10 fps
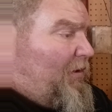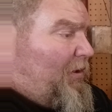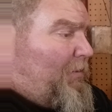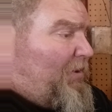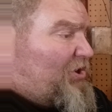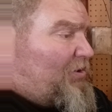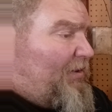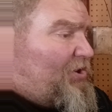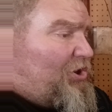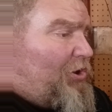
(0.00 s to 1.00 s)
it makes
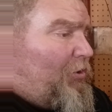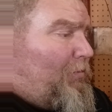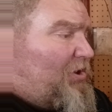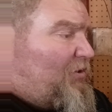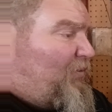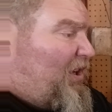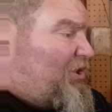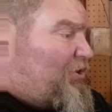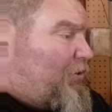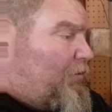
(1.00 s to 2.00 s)
life so much
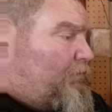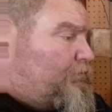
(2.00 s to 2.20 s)
faster.